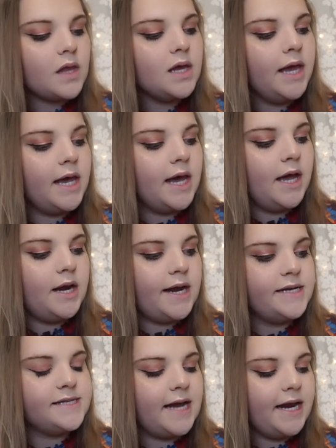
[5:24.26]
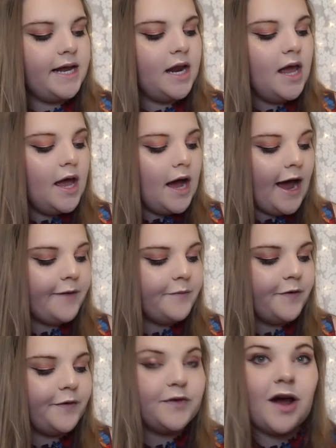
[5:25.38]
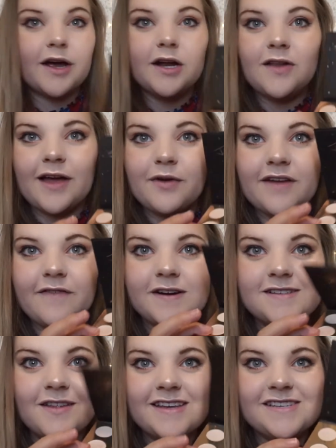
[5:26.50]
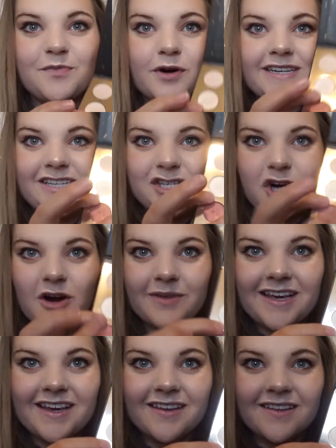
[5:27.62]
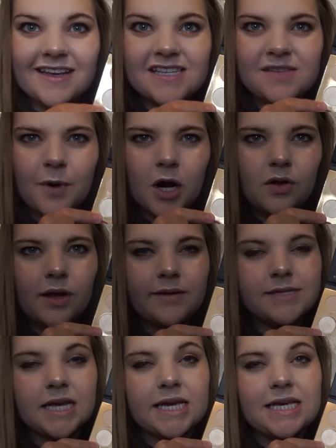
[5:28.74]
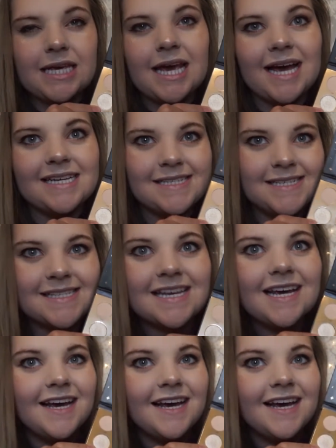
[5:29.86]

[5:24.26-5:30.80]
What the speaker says: And I decided, I'm not gonna lie, when I first saw this Prince Charming like sparkle, I was like, yes.